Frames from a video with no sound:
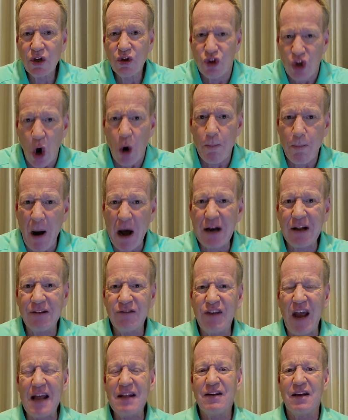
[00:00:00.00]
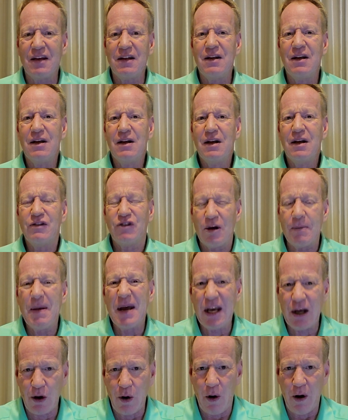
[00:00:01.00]
no pun intended, to
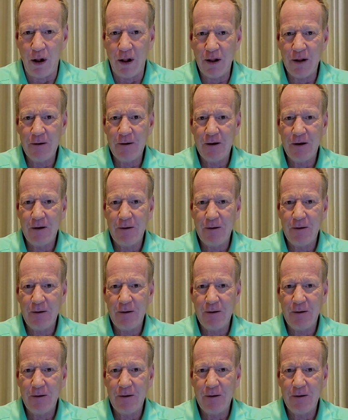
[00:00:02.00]
me at all.